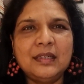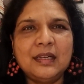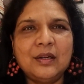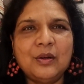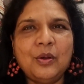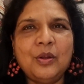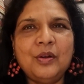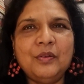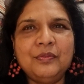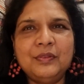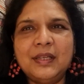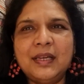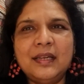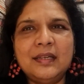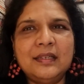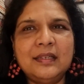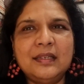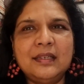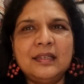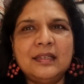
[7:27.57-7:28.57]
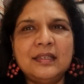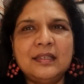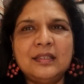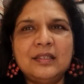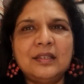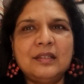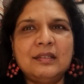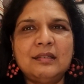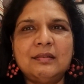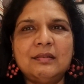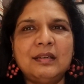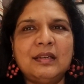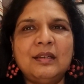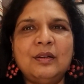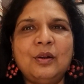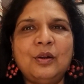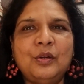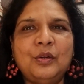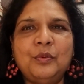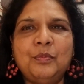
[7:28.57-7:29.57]
and all of that is just a
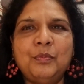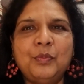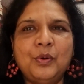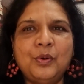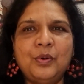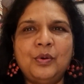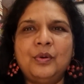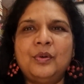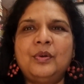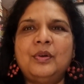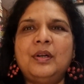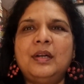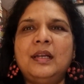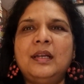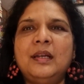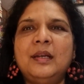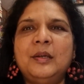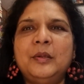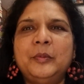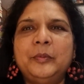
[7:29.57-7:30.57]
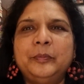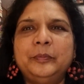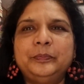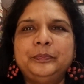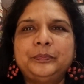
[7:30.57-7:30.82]
lot more um,